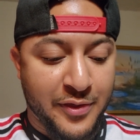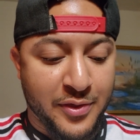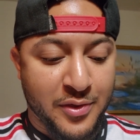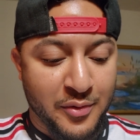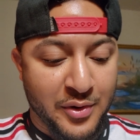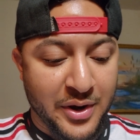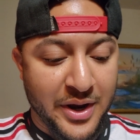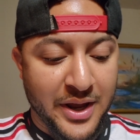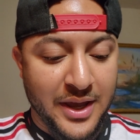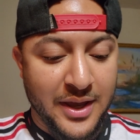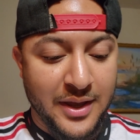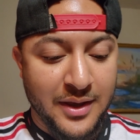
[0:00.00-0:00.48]

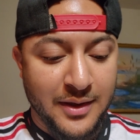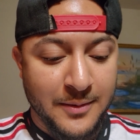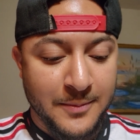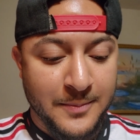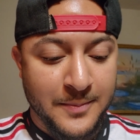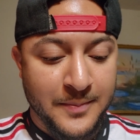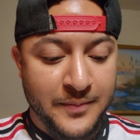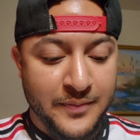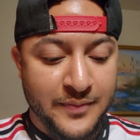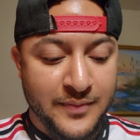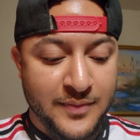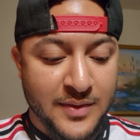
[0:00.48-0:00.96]
three,
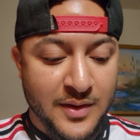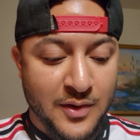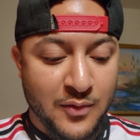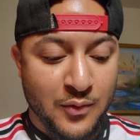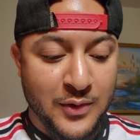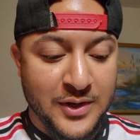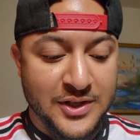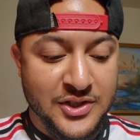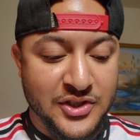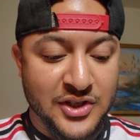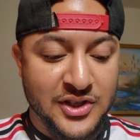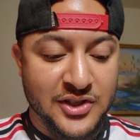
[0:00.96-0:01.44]

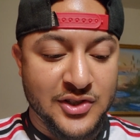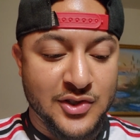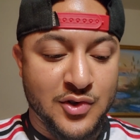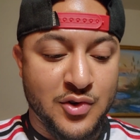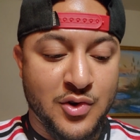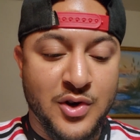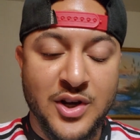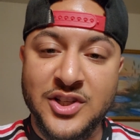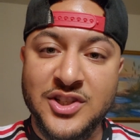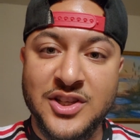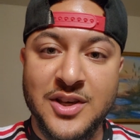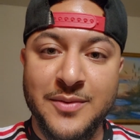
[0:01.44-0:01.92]
which is
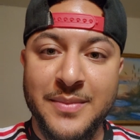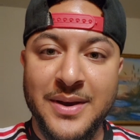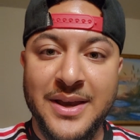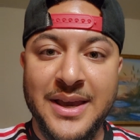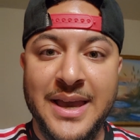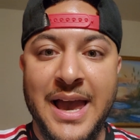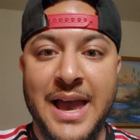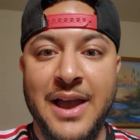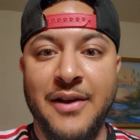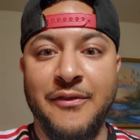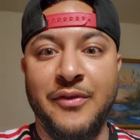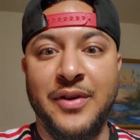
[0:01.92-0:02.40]
Christian
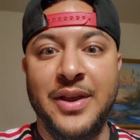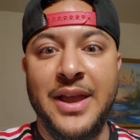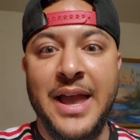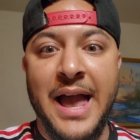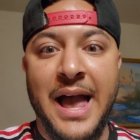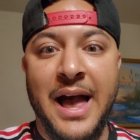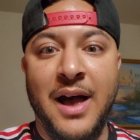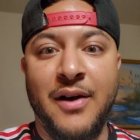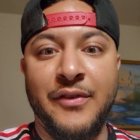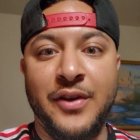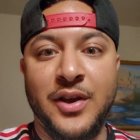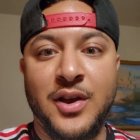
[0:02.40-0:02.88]
McCaffrey,
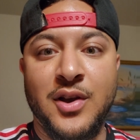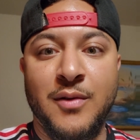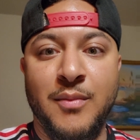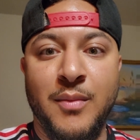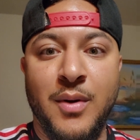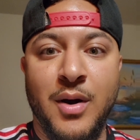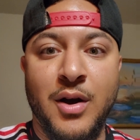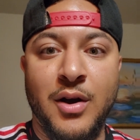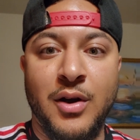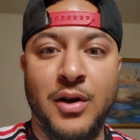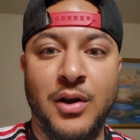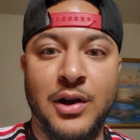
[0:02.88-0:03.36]
Alvin
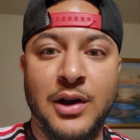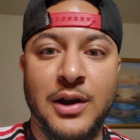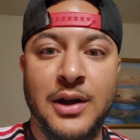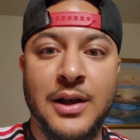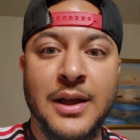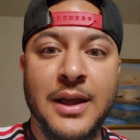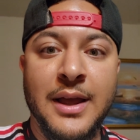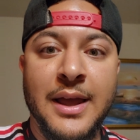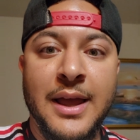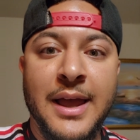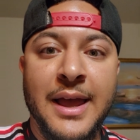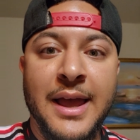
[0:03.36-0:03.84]
Kamara,
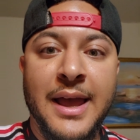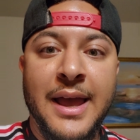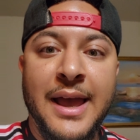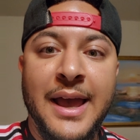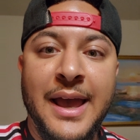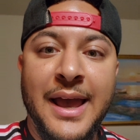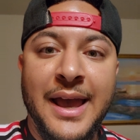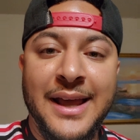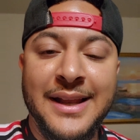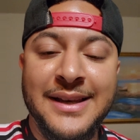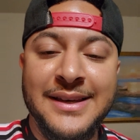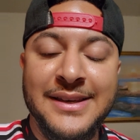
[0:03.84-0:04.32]

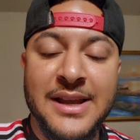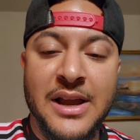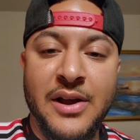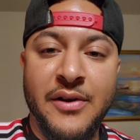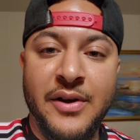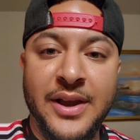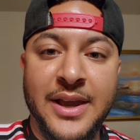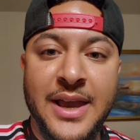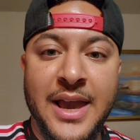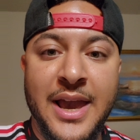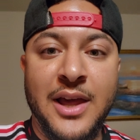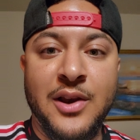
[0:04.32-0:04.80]
and
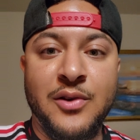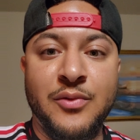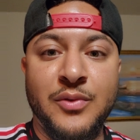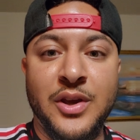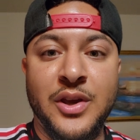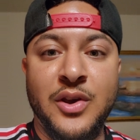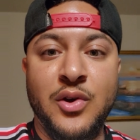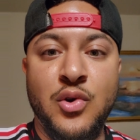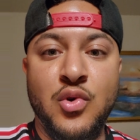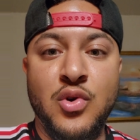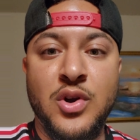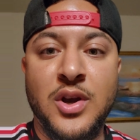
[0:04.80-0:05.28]
Derrick
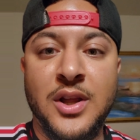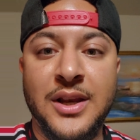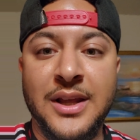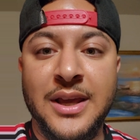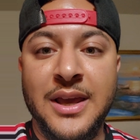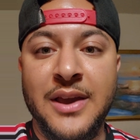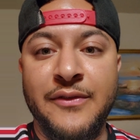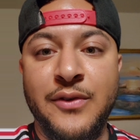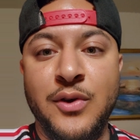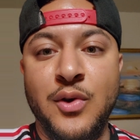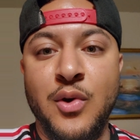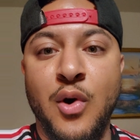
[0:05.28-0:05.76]
Henry, who can
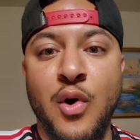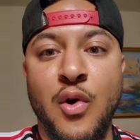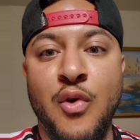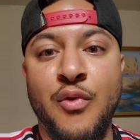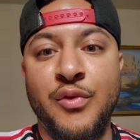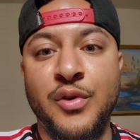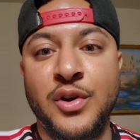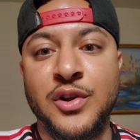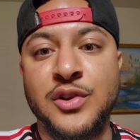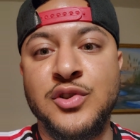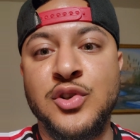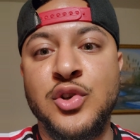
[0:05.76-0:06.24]
give you
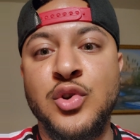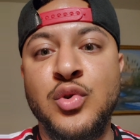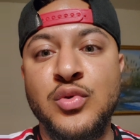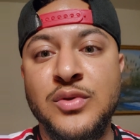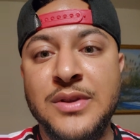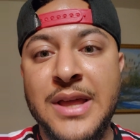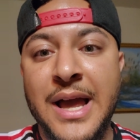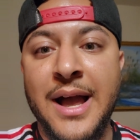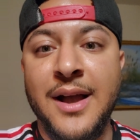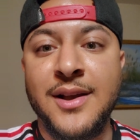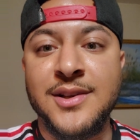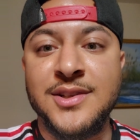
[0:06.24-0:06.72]
over
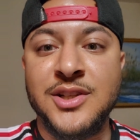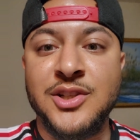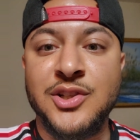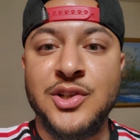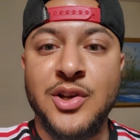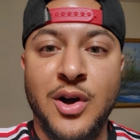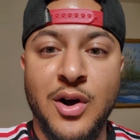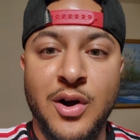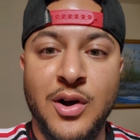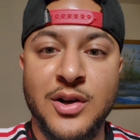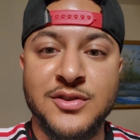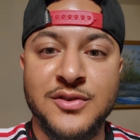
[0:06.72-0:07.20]

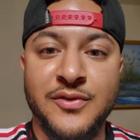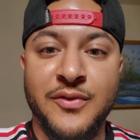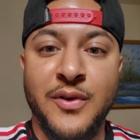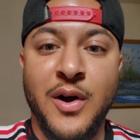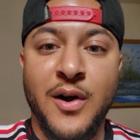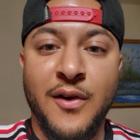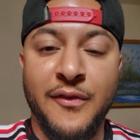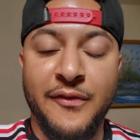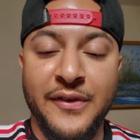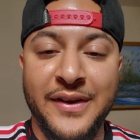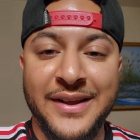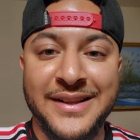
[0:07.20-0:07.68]
2,000 yards of
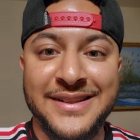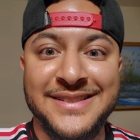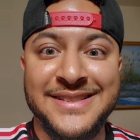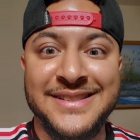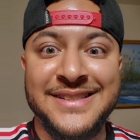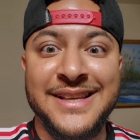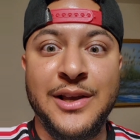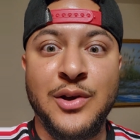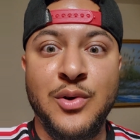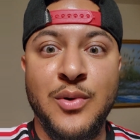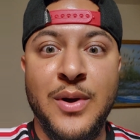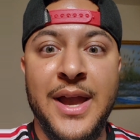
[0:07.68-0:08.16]
offense
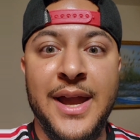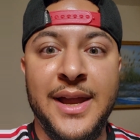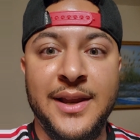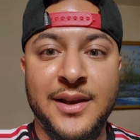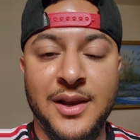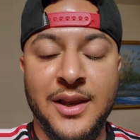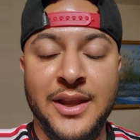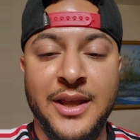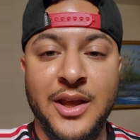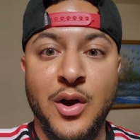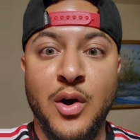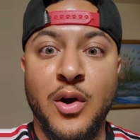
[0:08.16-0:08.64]
single
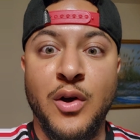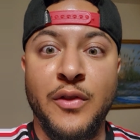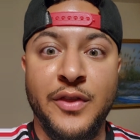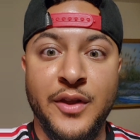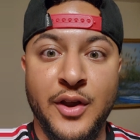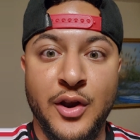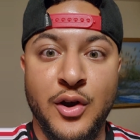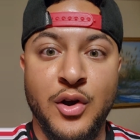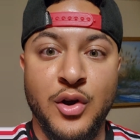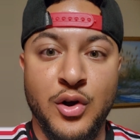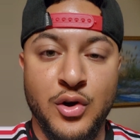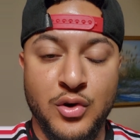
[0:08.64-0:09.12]
handedly on
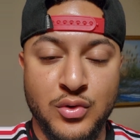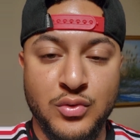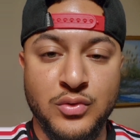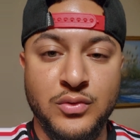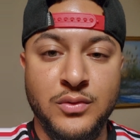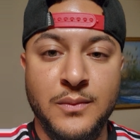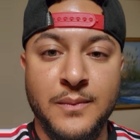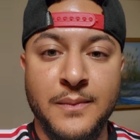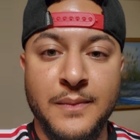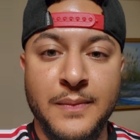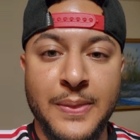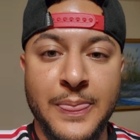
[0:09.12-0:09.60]
their
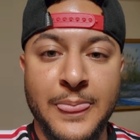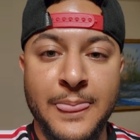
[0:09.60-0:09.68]
own,